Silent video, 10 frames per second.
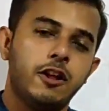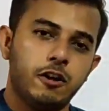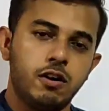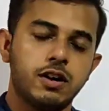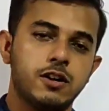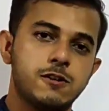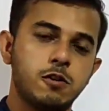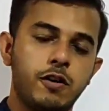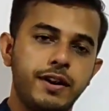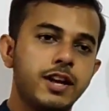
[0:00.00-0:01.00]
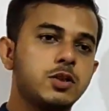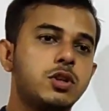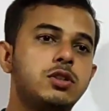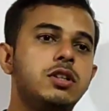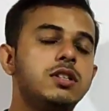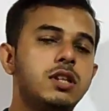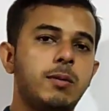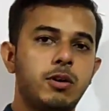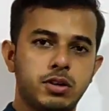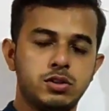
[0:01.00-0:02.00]
Okay, so our next question is
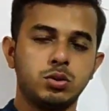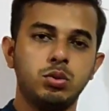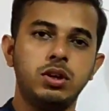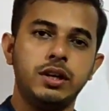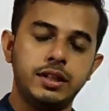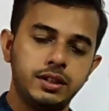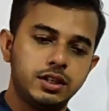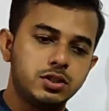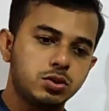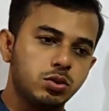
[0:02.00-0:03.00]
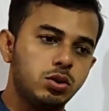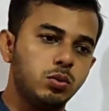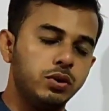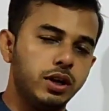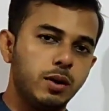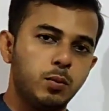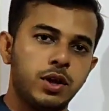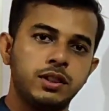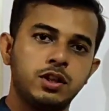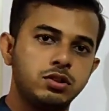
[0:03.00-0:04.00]
about a school. In that school, we have
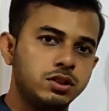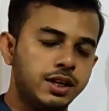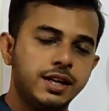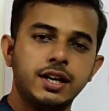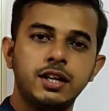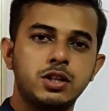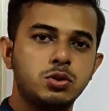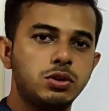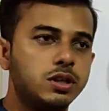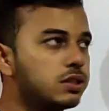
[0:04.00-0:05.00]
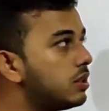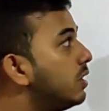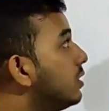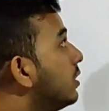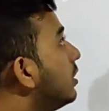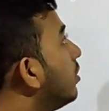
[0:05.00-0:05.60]
1,800 students, isn't it?